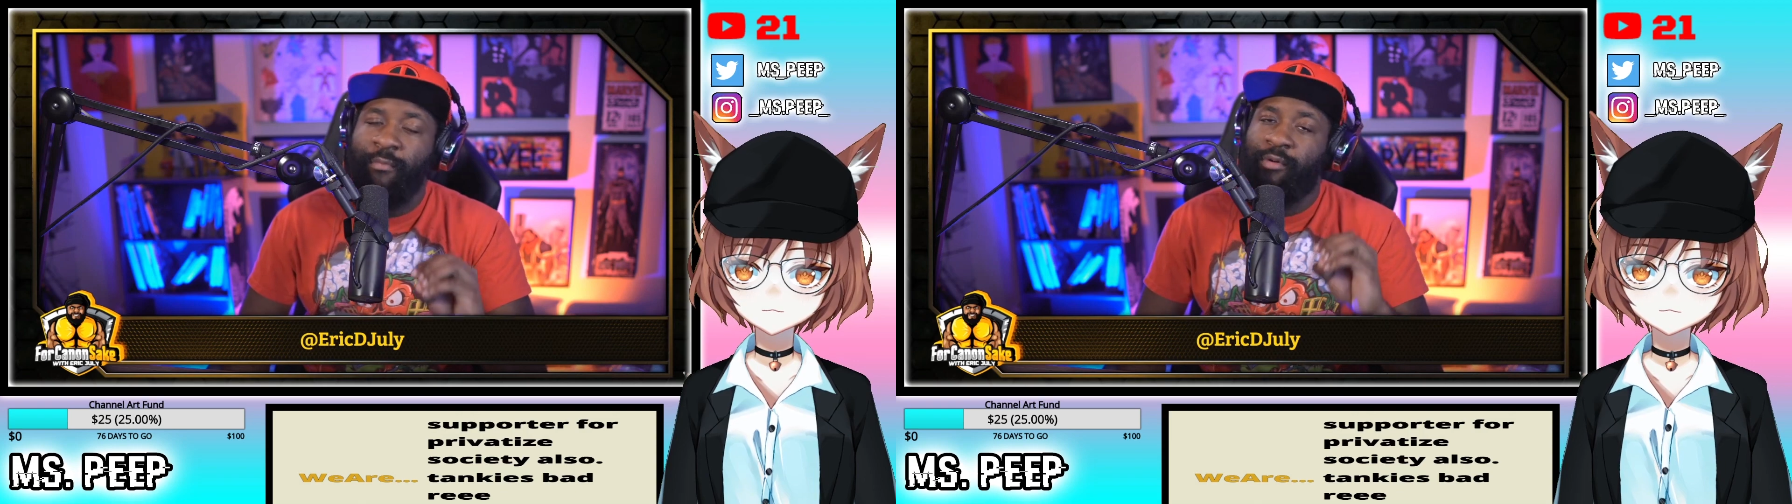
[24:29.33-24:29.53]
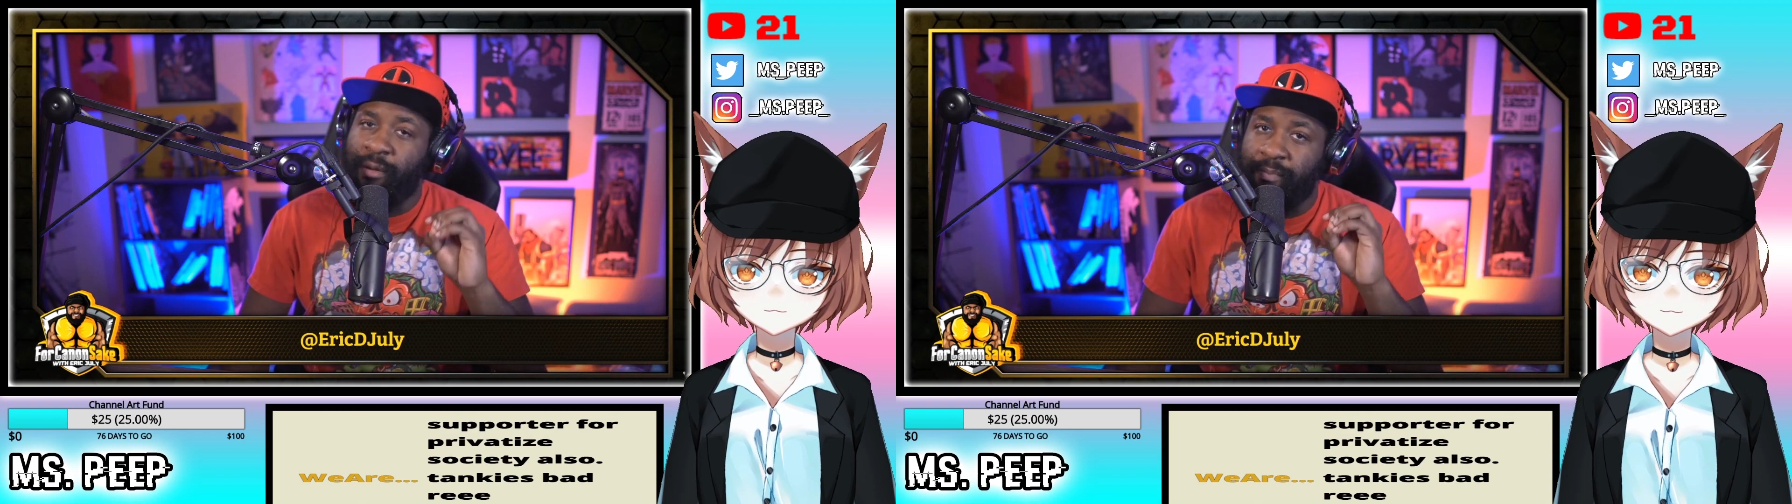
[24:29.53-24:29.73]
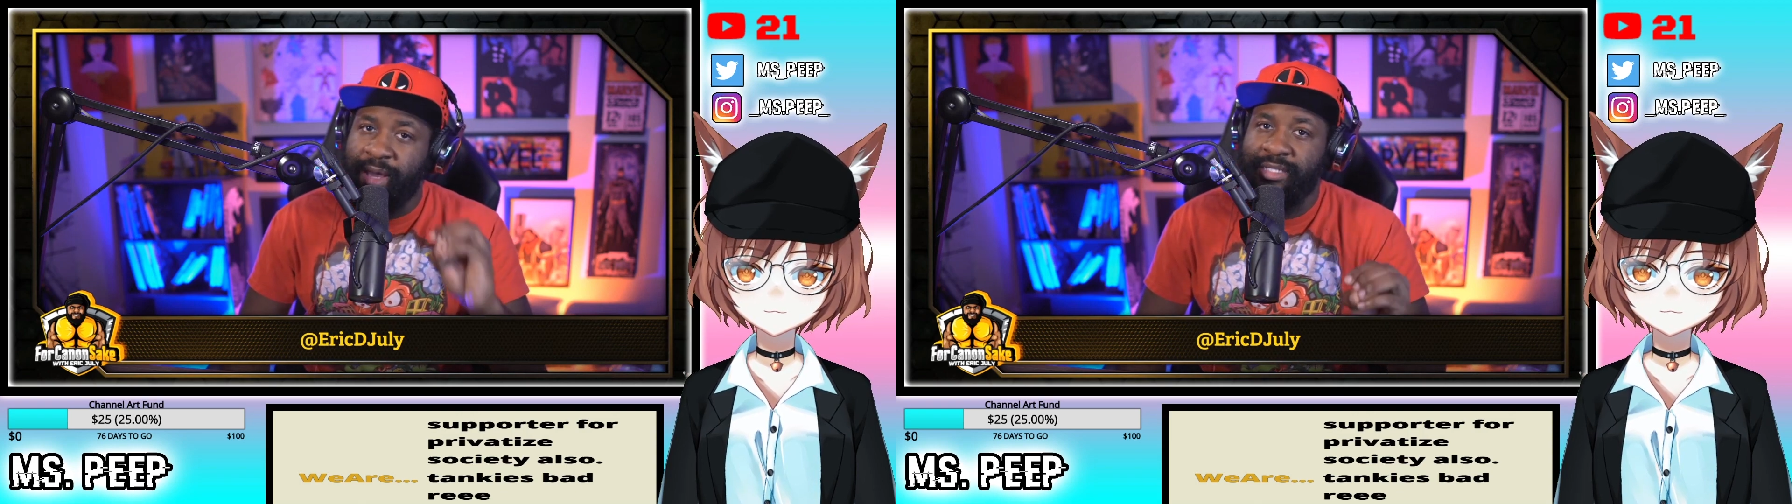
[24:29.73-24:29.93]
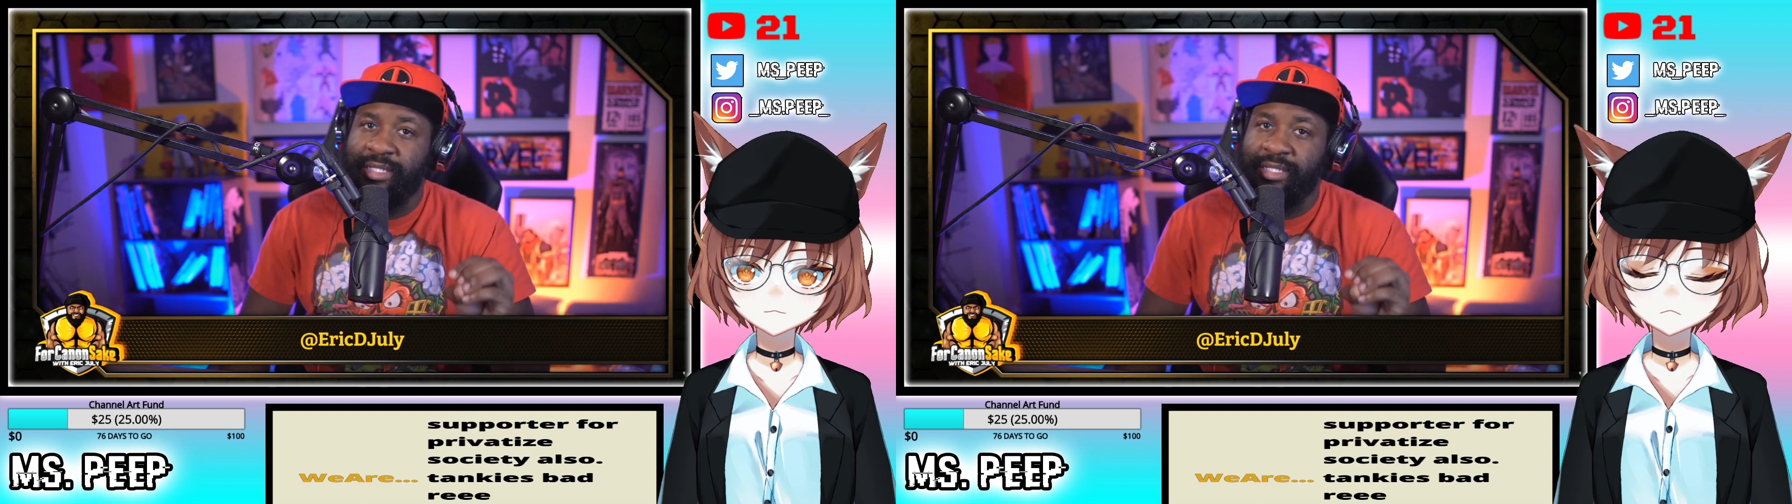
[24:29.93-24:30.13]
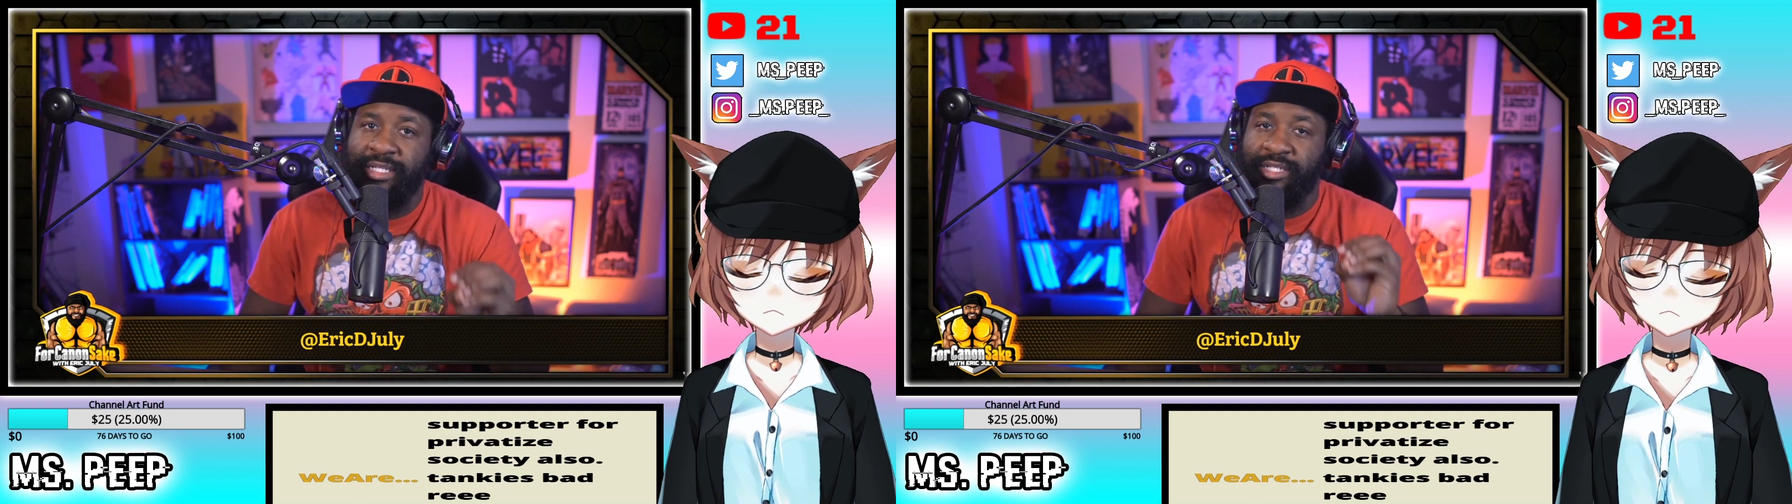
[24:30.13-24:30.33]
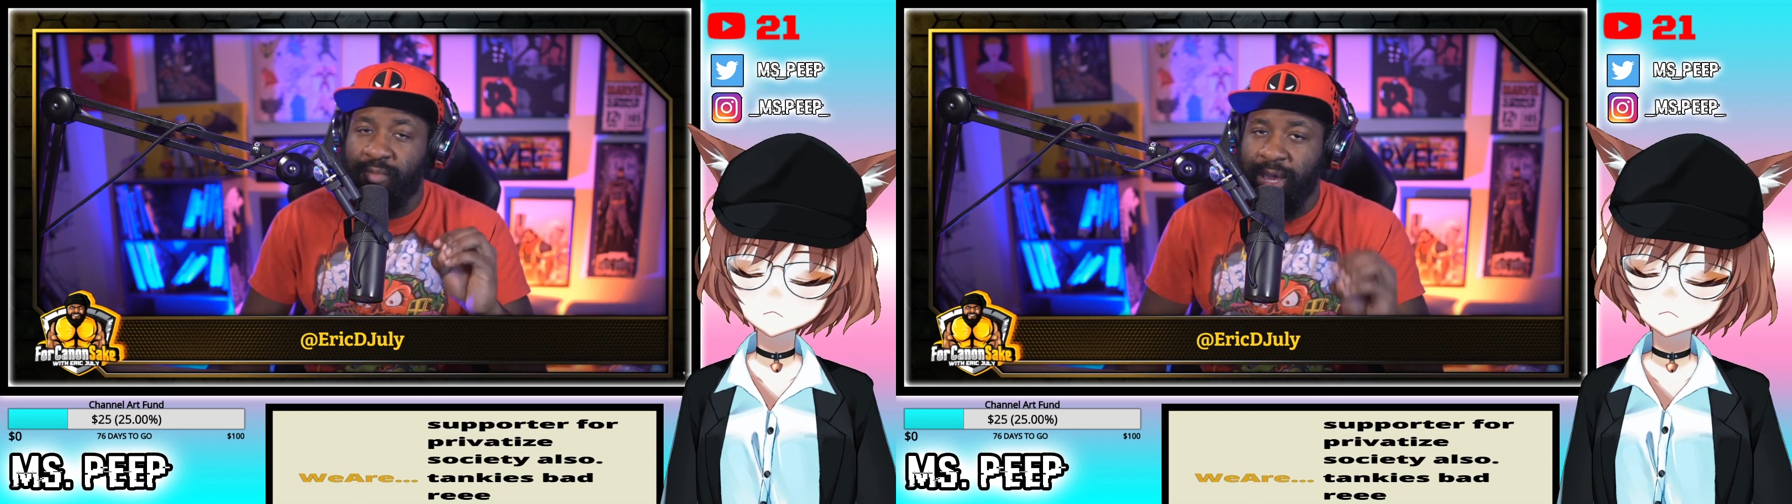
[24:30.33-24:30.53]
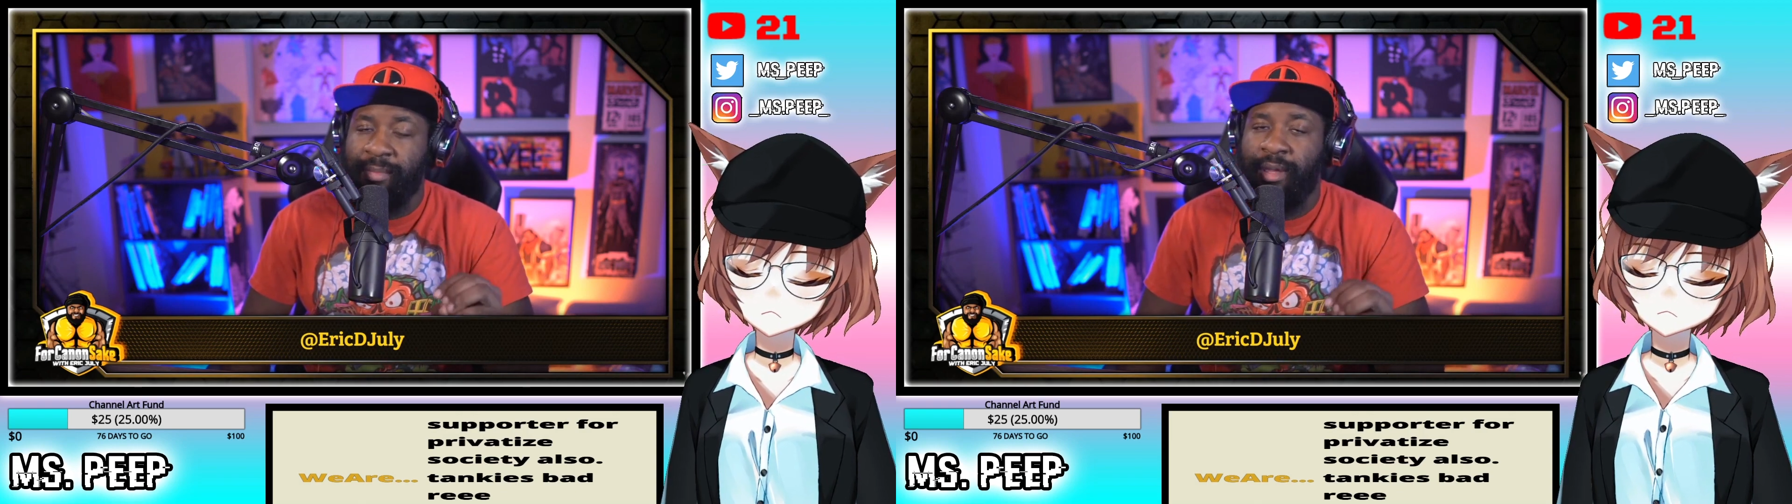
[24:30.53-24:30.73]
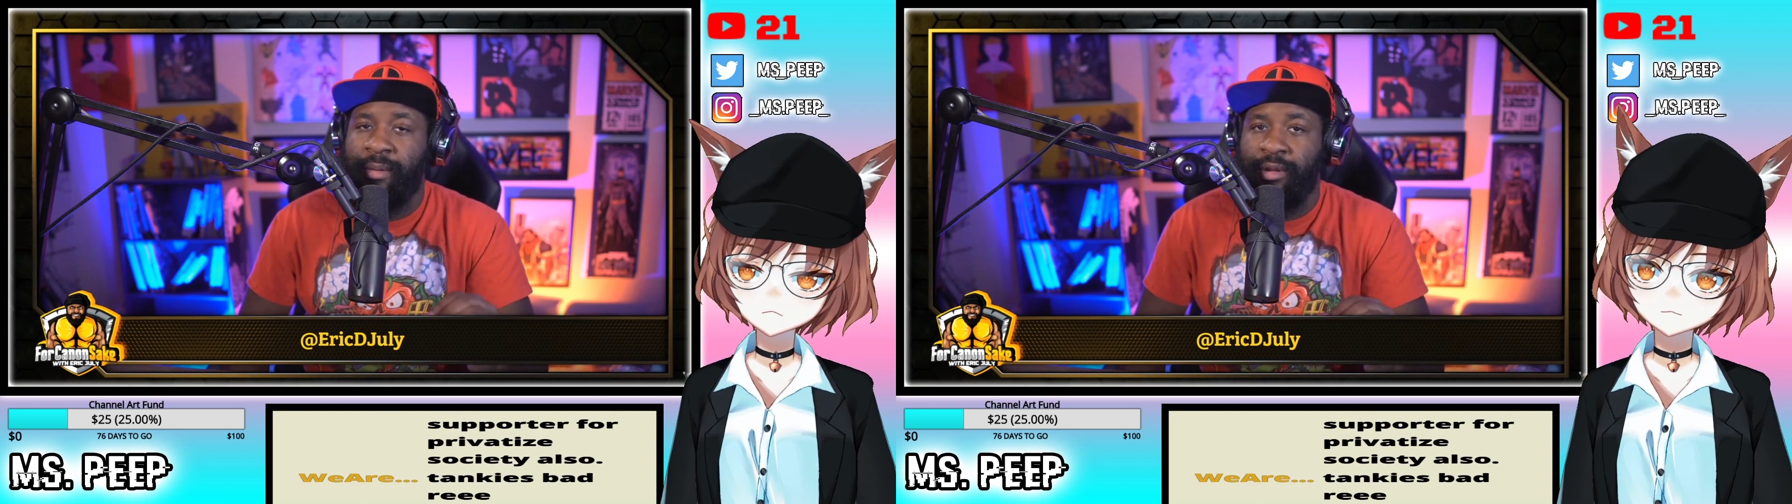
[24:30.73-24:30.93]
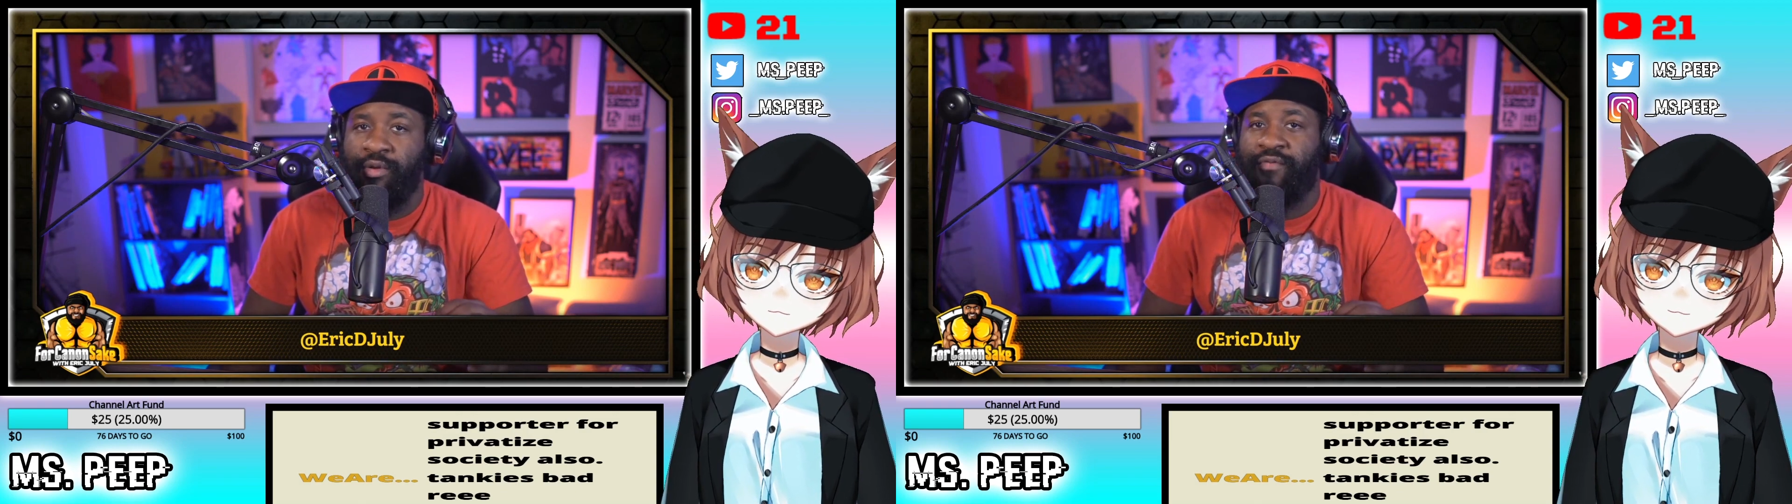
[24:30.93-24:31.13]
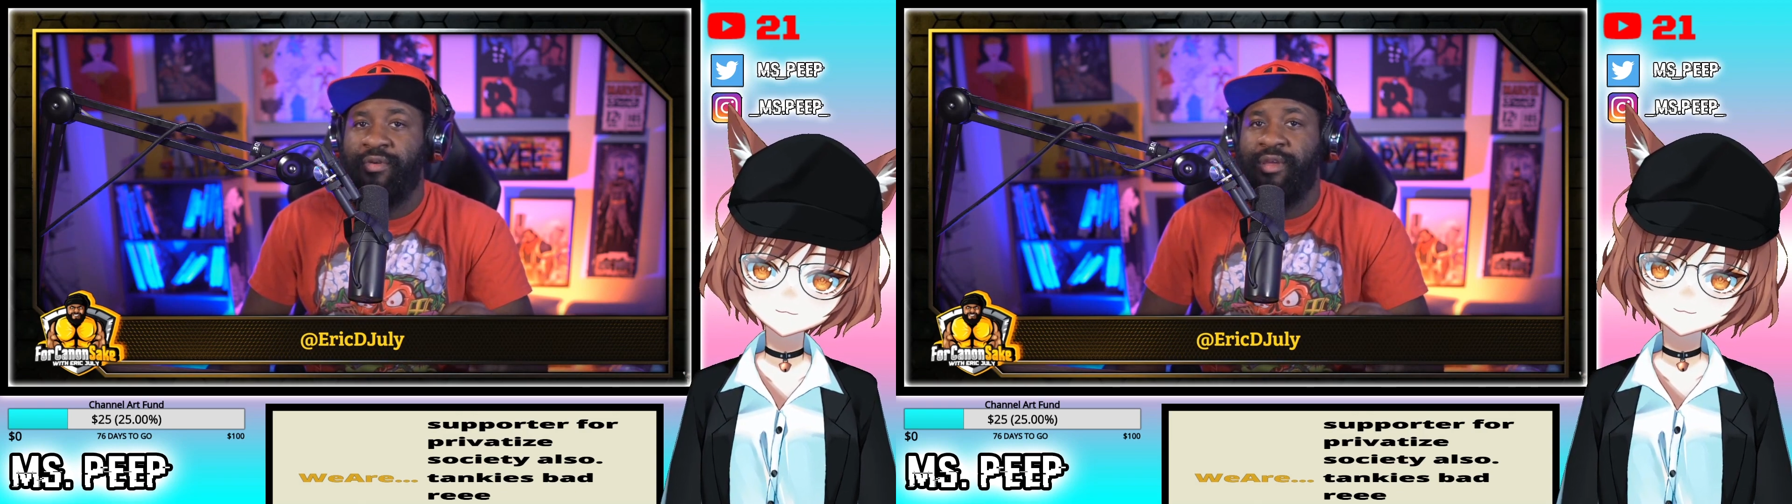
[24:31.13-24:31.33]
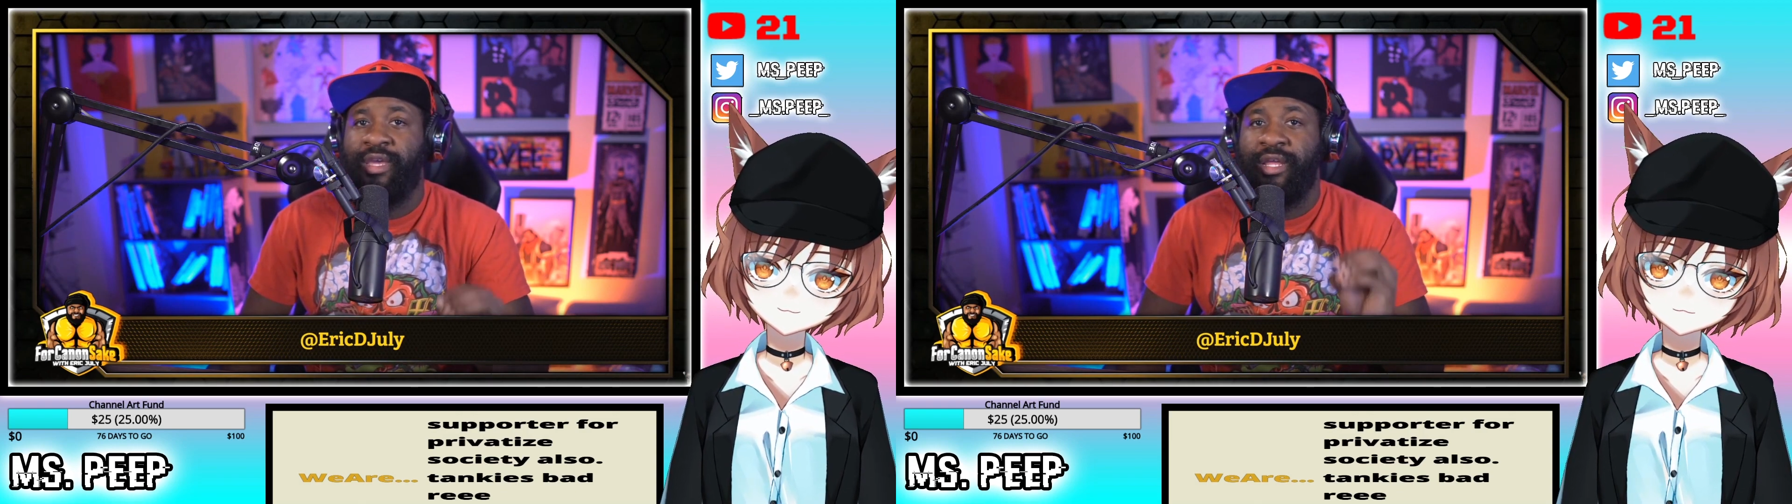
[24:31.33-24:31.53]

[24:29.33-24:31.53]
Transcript: One of the best things that you may be able to do for your kid